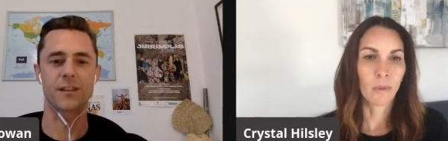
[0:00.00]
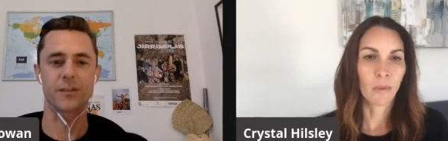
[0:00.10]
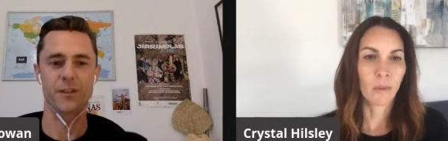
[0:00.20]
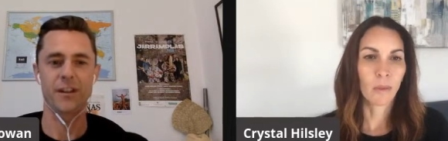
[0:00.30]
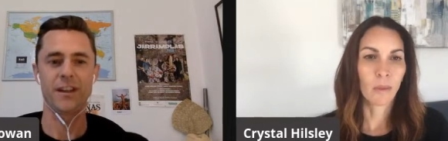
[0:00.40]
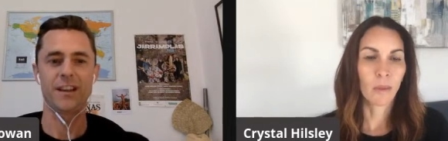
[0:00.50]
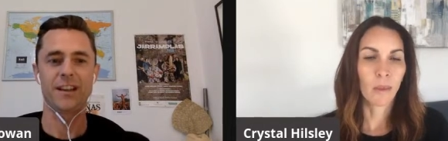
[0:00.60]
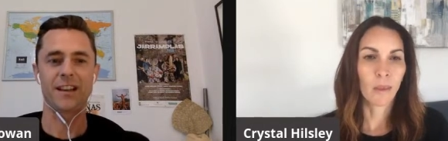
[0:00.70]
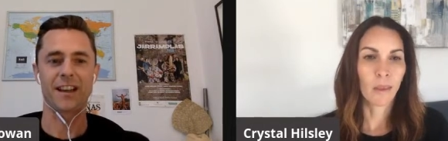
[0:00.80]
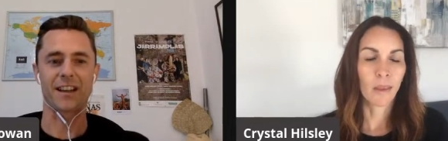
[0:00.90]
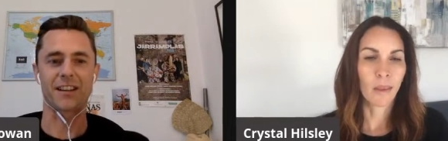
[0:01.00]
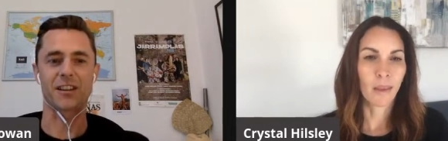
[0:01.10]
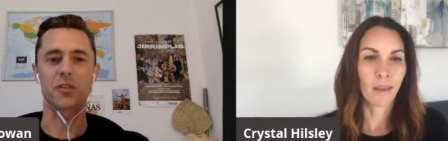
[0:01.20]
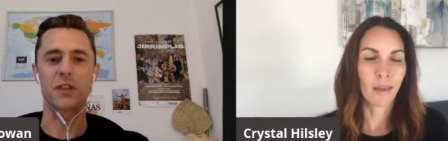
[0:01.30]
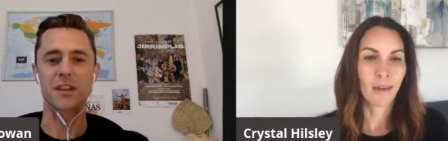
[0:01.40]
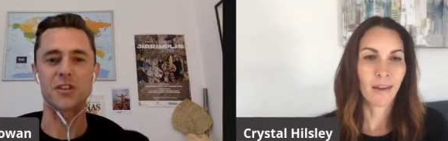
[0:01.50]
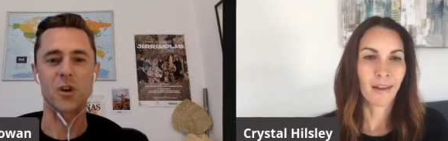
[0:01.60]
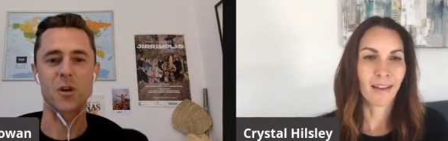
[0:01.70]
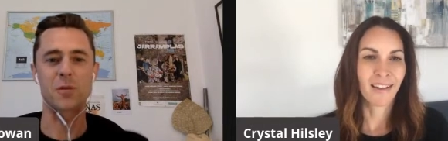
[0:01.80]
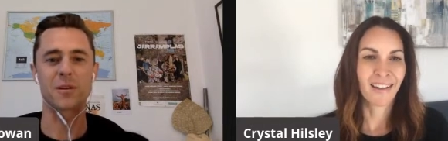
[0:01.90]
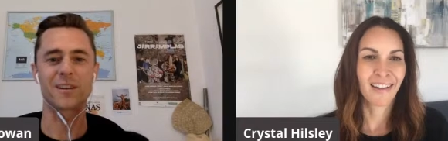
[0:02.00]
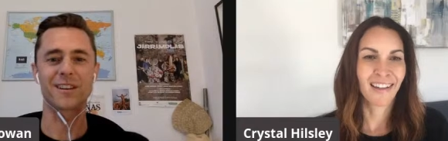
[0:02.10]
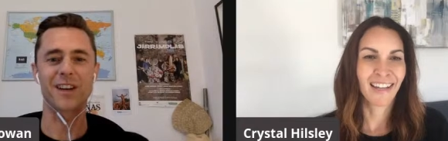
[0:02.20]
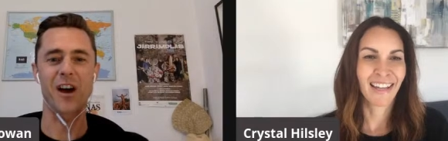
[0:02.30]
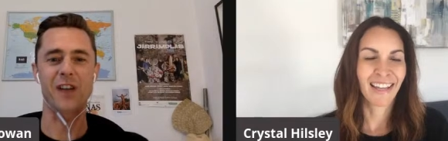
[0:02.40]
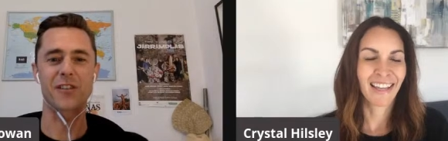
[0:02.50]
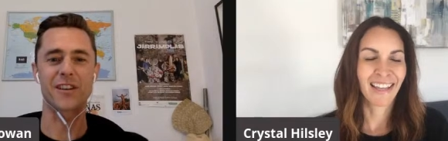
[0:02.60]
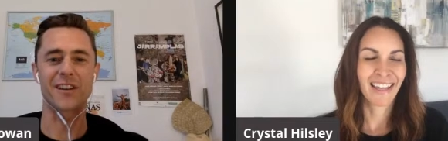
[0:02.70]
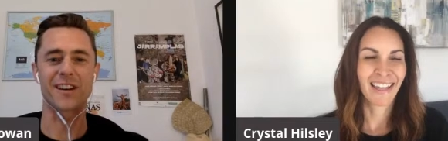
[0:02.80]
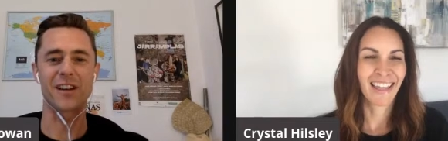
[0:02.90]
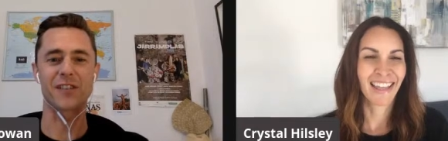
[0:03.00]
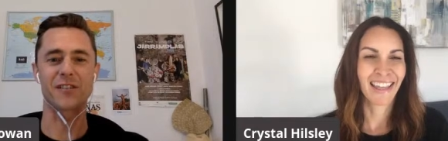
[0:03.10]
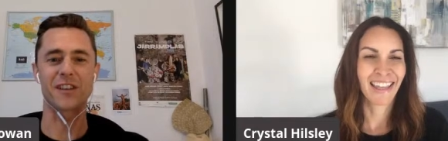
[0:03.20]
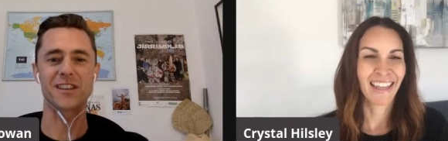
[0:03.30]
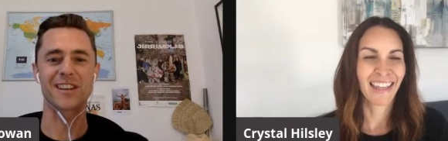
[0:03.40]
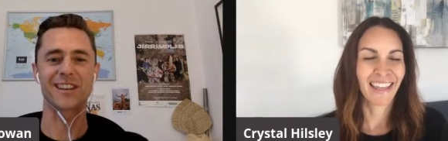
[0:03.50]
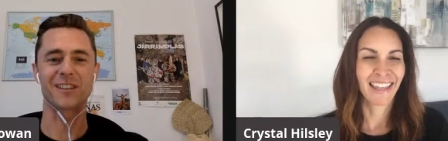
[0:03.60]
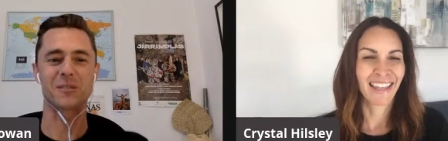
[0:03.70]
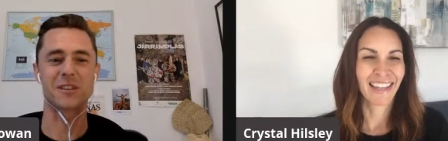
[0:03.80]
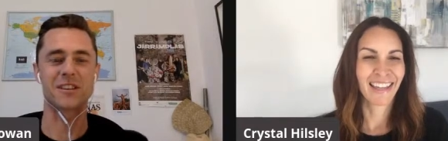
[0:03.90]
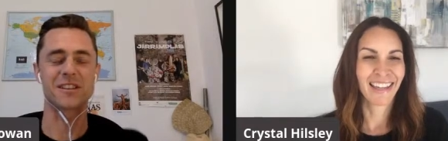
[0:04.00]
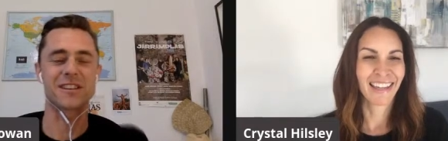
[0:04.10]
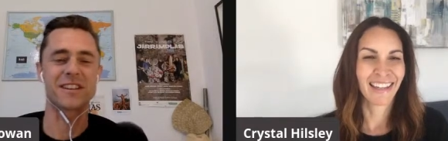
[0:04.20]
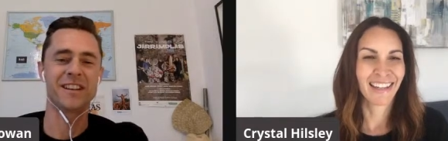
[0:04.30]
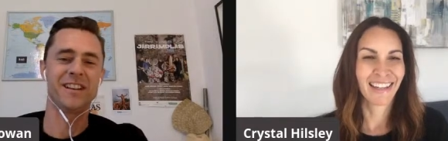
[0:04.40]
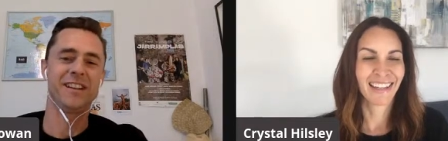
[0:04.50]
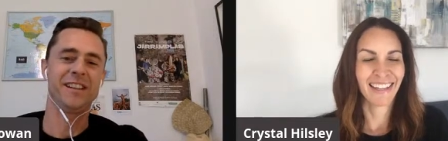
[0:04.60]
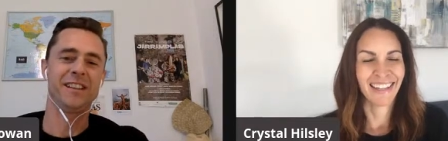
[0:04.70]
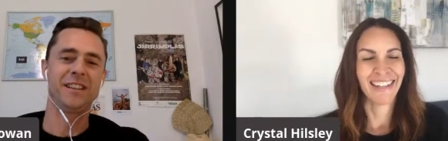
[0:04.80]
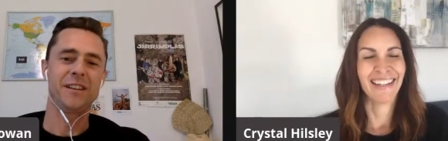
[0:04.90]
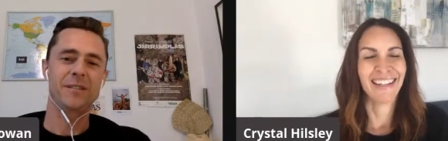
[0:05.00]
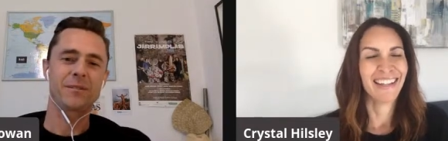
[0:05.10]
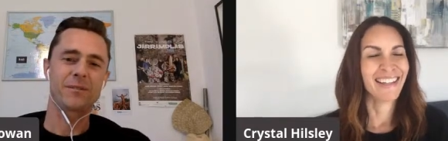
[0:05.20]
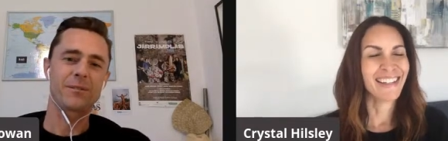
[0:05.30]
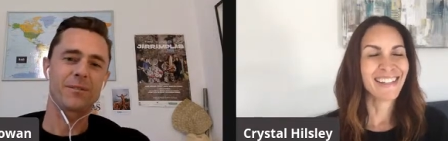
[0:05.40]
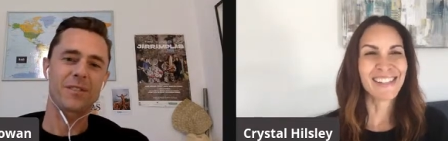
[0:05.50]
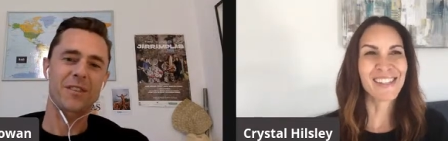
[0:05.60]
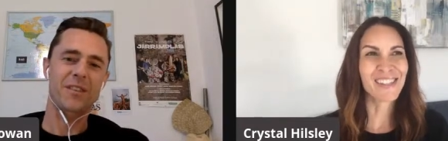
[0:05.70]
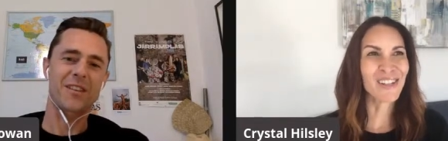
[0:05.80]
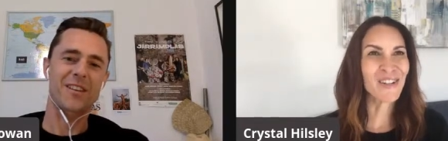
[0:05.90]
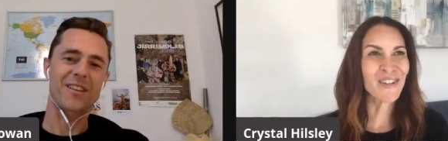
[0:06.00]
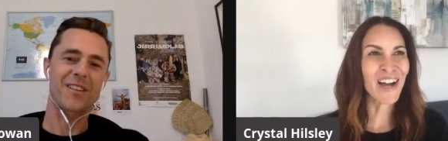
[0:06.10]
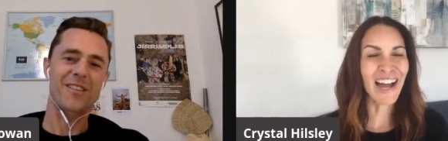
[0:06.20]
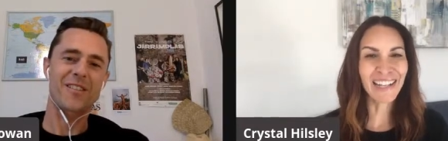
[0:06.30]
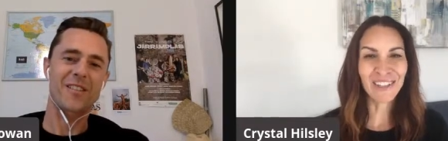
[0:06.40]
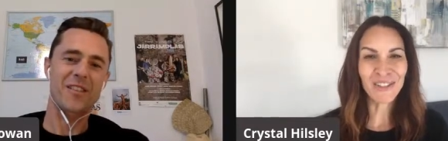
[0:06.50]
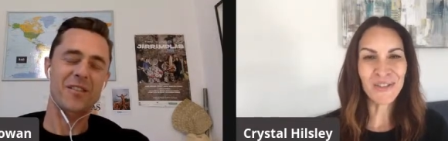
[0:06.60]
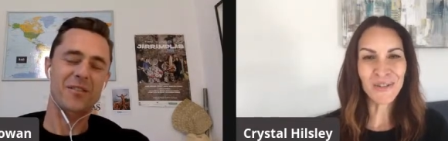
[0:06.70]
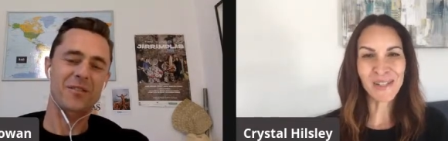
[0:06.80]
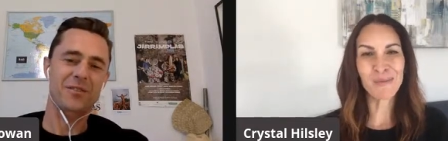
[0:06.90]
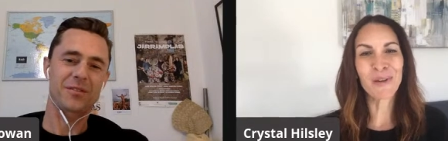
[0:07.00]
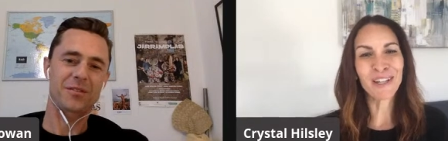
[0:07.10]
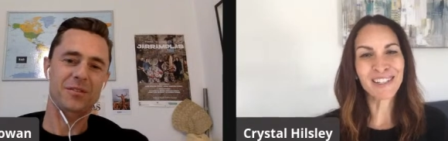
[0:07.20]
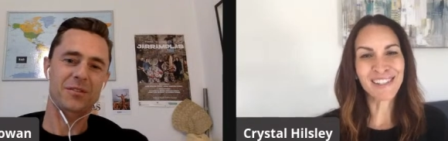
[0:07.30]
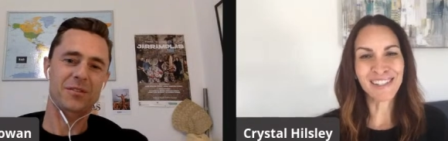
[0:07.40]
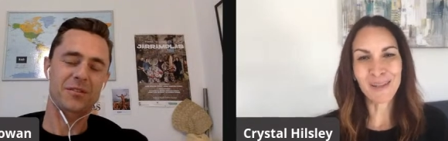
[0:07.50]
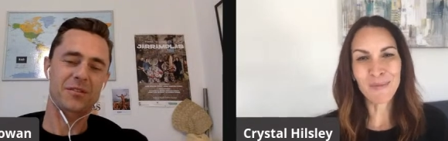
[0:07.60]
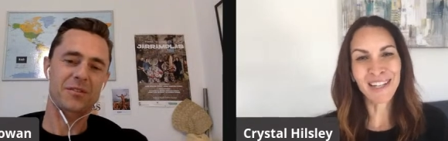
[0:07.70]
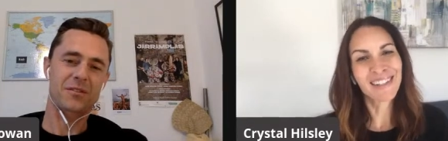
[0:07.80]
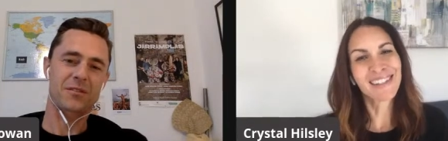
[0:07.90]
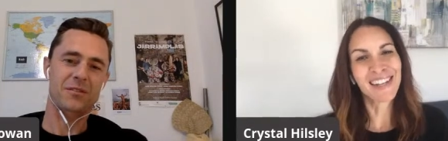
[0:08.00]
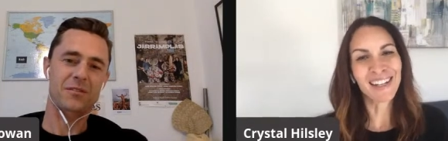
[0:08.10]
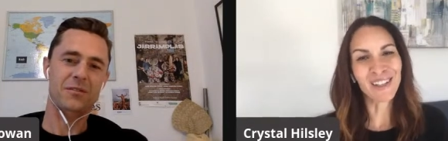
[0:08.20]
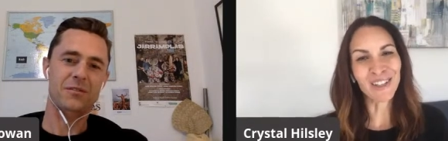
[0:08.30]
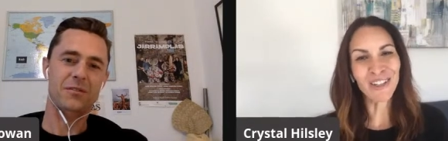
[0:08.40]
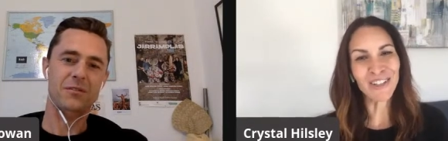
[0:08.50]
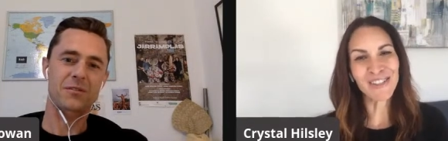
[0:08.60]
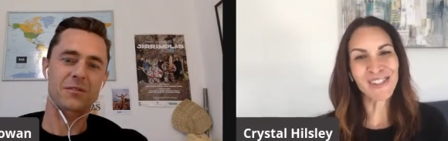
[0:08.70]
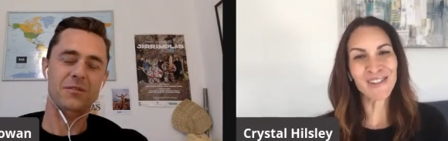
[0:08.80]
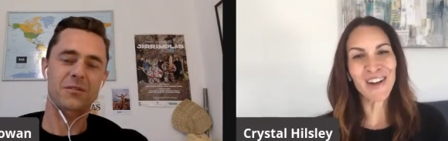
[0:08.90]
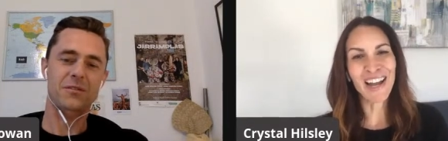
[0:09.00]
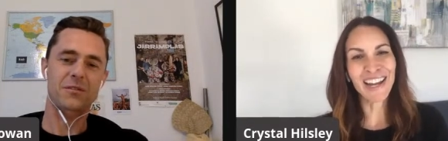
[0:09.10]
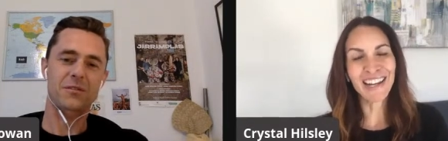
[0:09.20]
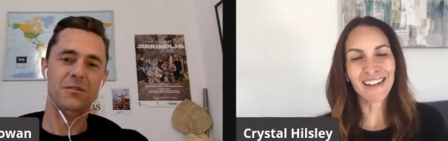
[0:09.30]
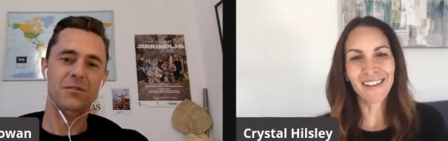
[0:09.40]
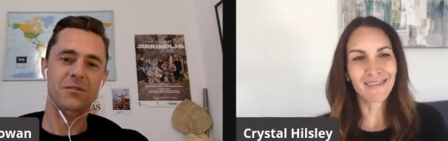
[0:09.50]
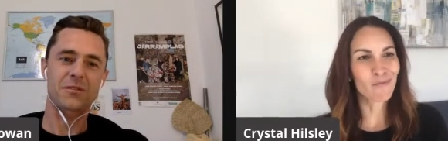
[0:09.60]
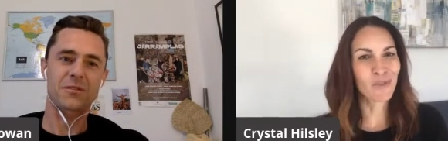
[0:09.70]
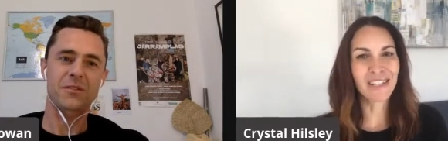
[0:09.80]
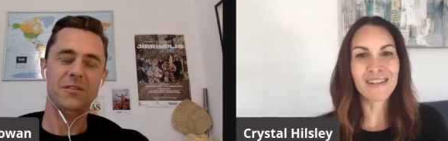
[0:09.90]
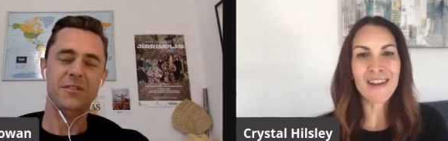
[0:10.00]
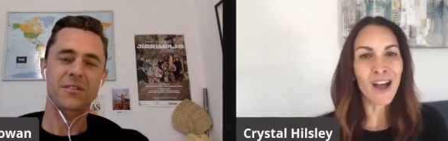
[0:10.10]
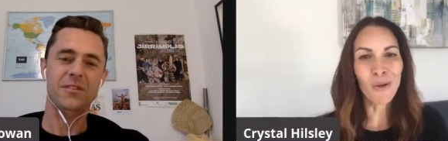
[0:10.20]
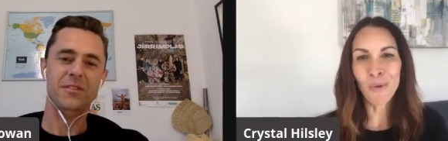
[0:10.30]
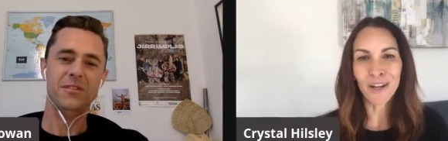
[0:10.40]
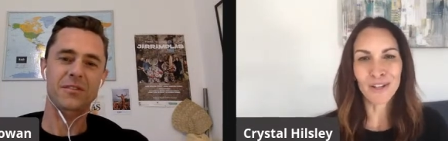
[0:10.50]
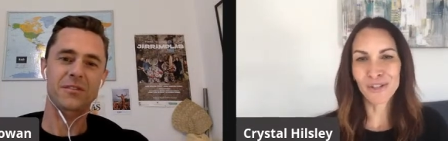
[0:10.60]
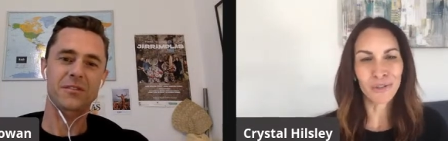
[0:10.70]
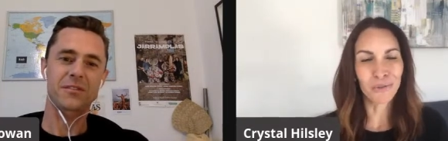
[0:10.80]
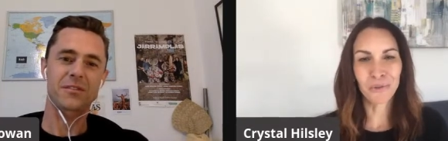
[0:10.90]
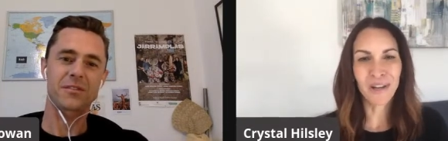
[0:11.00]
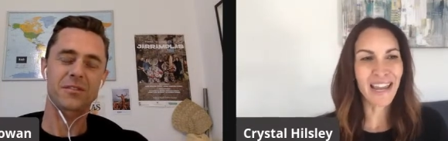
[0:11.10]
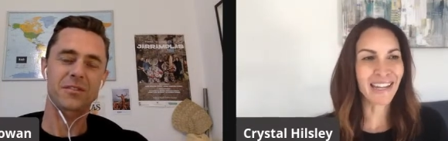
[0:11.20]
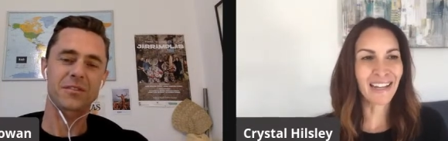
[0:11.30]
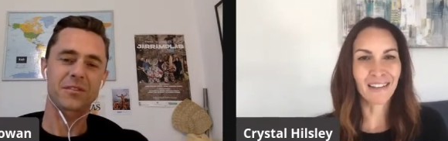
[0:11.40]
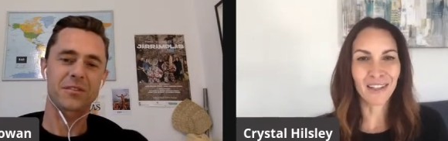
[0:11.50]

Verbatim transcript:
Speaker 1: kind of like career job after after finishing like what did you do
Speaker 2: so I learn through experiences. I'm a kinesthetic learner. So I did not want to do any